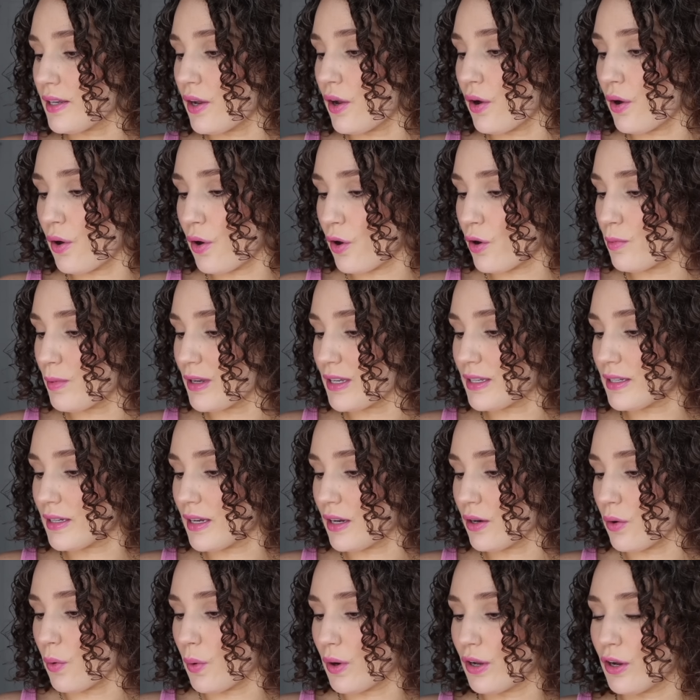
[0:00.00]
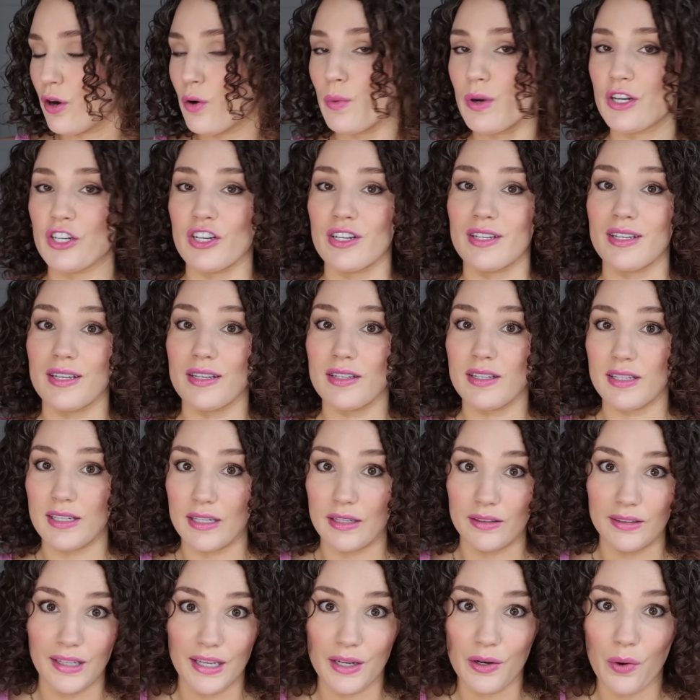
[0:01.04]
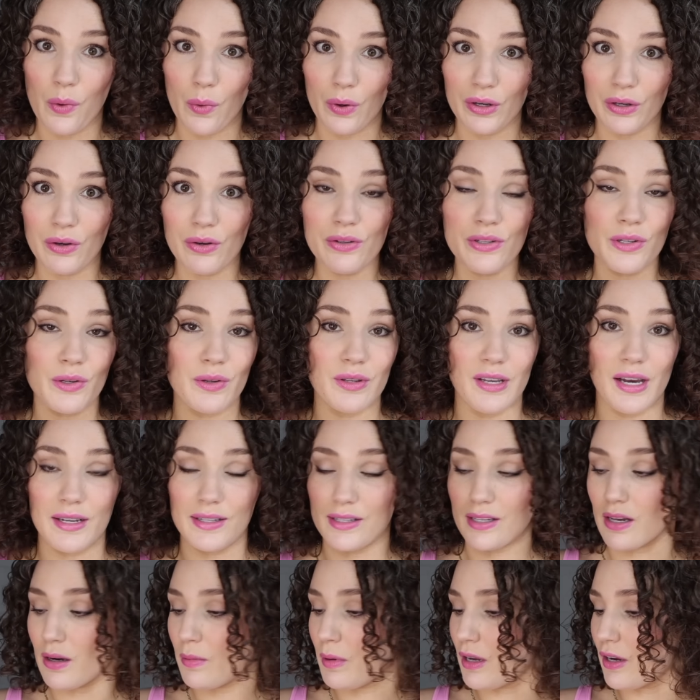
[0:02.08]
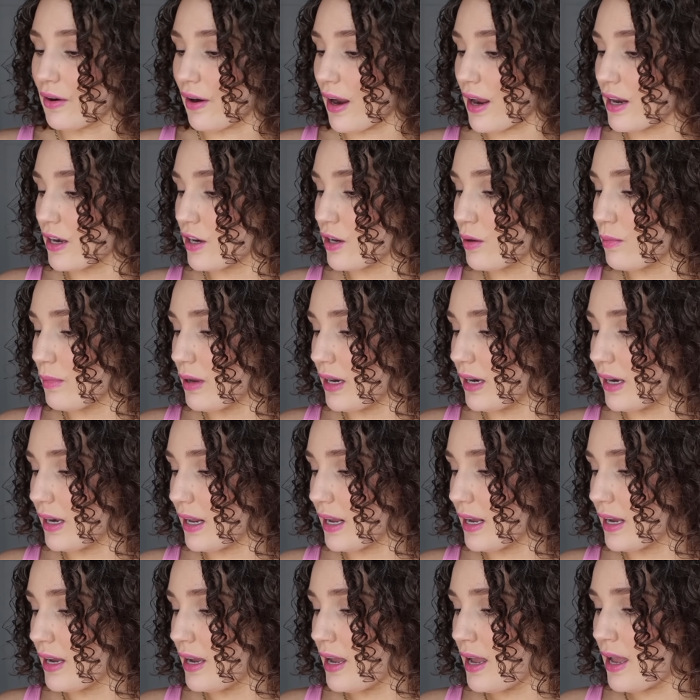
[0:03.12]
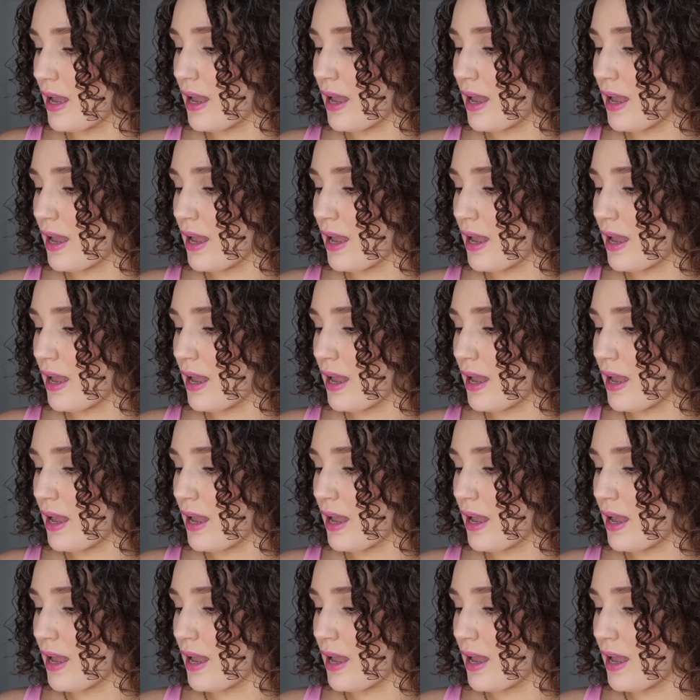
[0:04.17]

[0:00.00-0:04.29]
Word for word: jojoba seed oil, which is a sealing oil, so that's gonna be great in humidity.